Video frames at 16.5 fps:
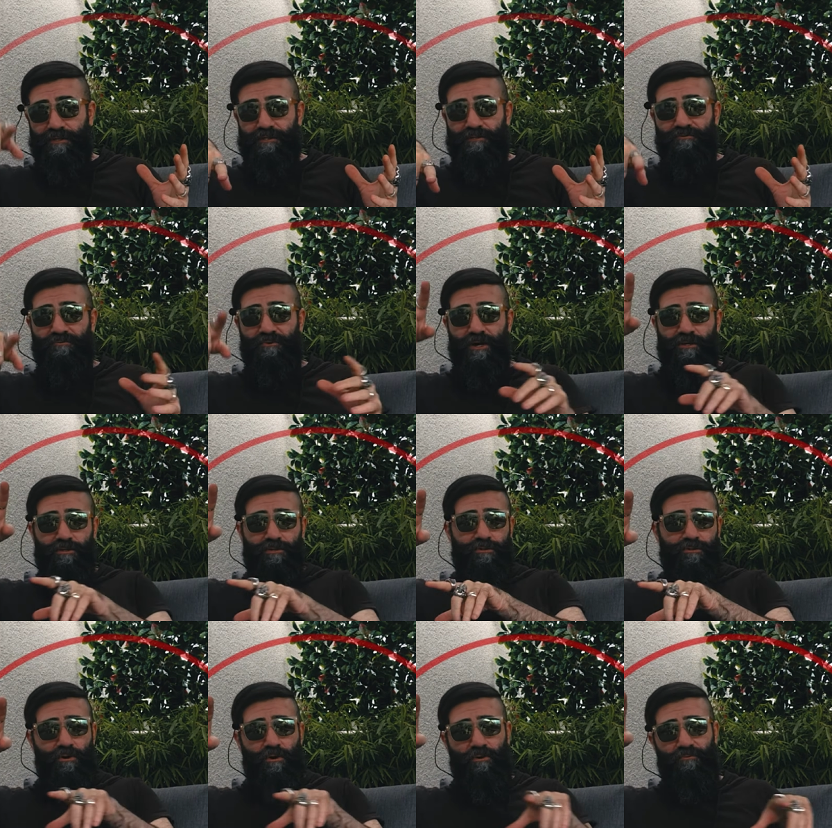as a
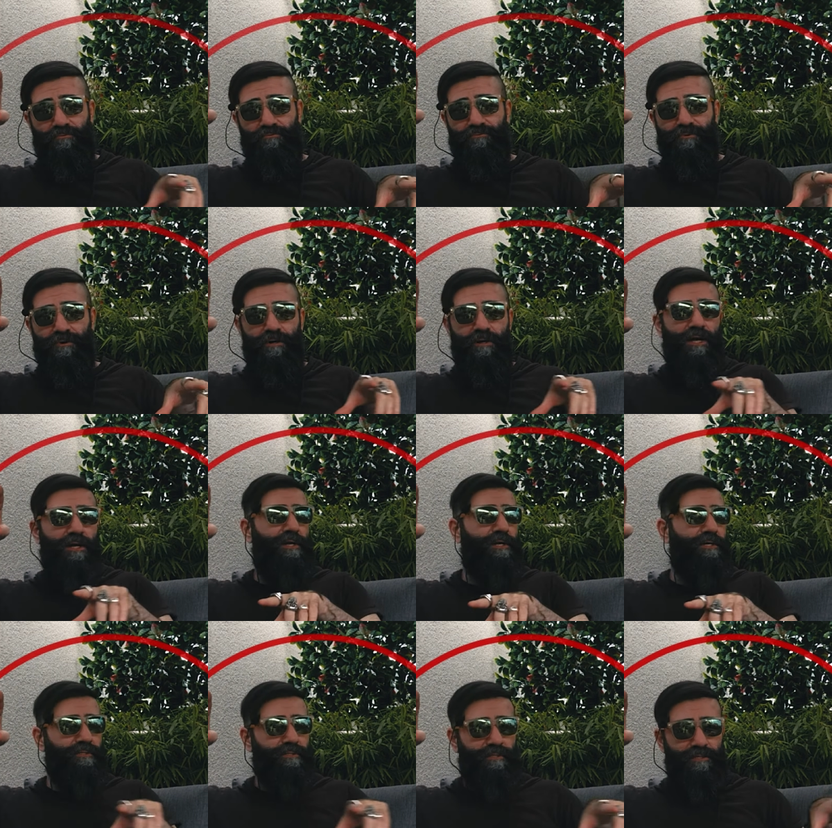function of
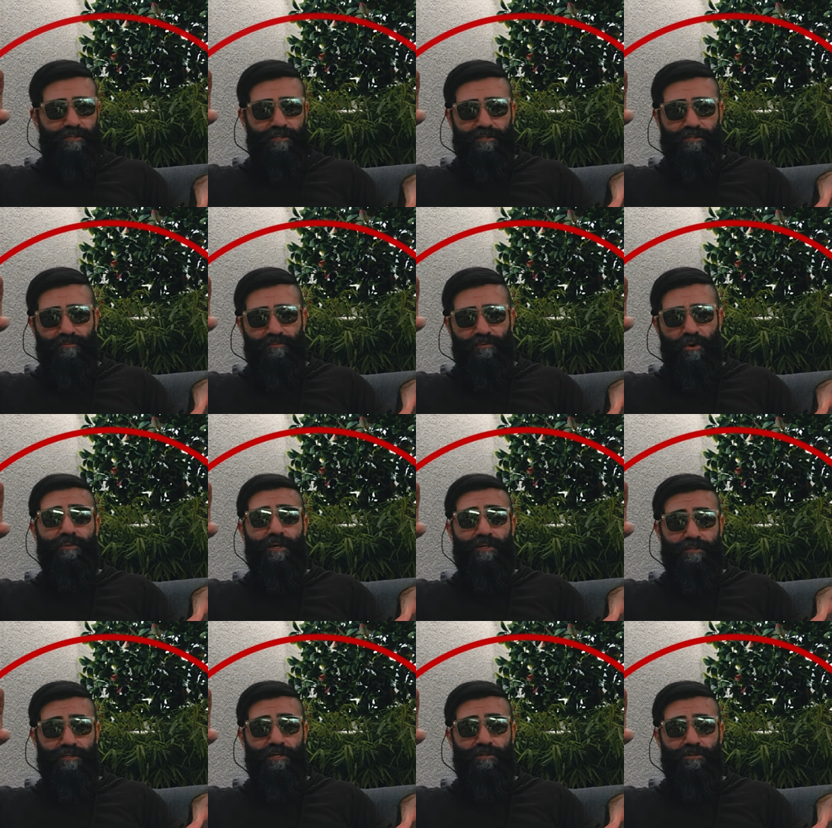alertness,
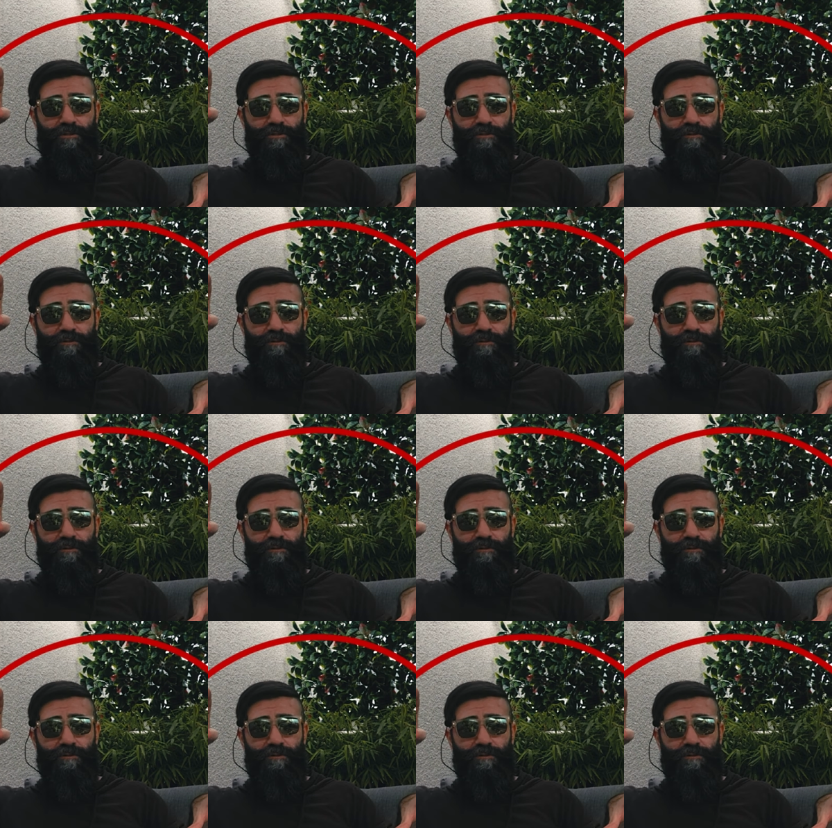attention,